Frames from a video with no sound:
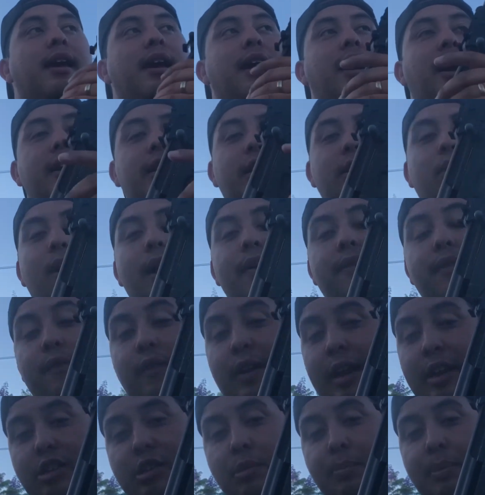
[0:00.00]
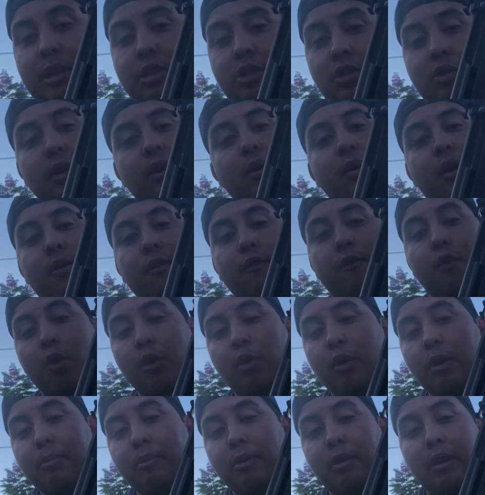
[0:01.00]
I don't have a flash suppressor. I don't have a
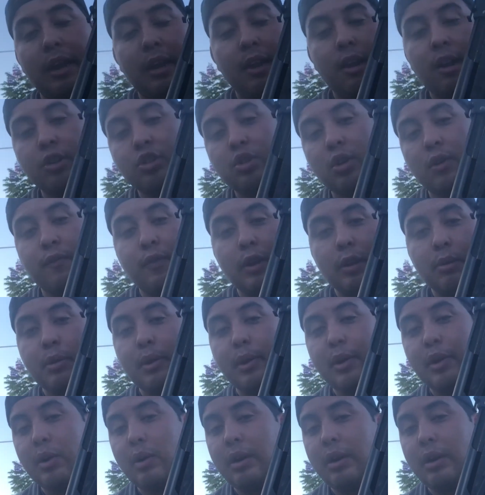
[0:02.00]
forward grip, grenade launcher, or flamethrower.